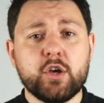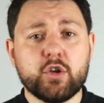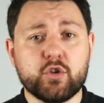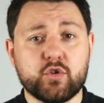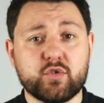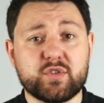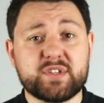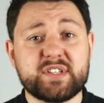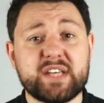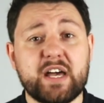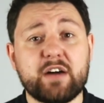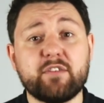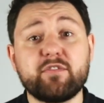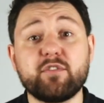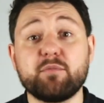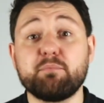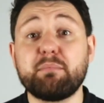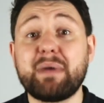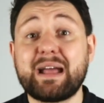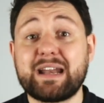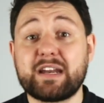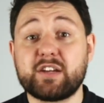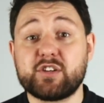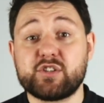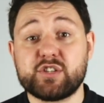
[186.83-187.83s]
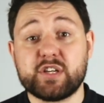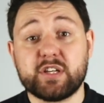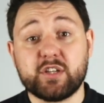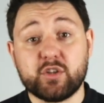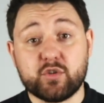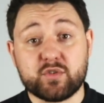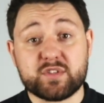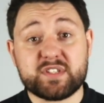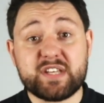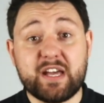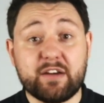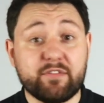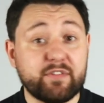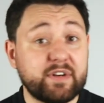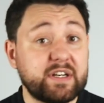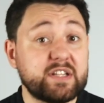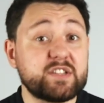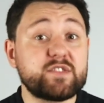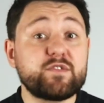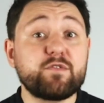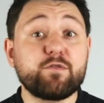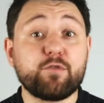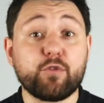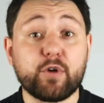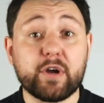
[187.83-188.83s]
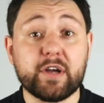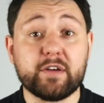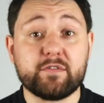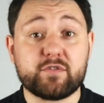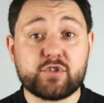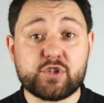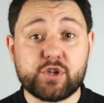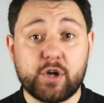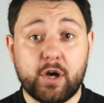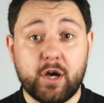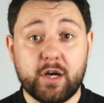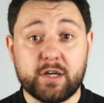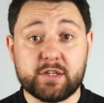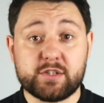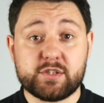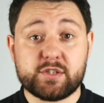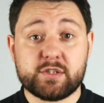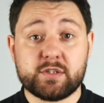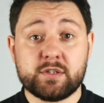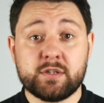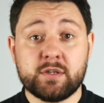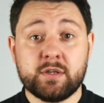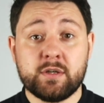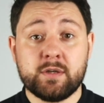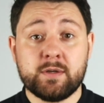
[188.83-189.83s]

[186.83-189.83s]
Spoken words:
yourself and manage it yourself, and it's free of charge.